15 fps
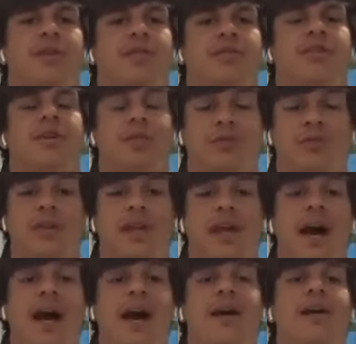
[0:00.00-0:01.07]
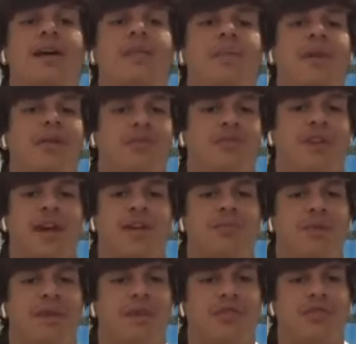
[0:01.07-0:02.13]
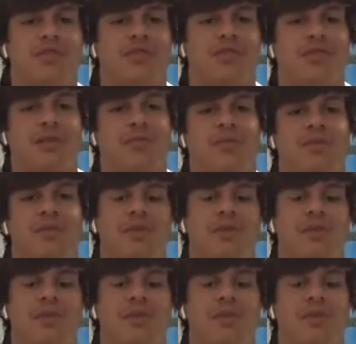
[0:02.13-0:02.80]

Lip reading: It was really hot, but it was nice because it was December.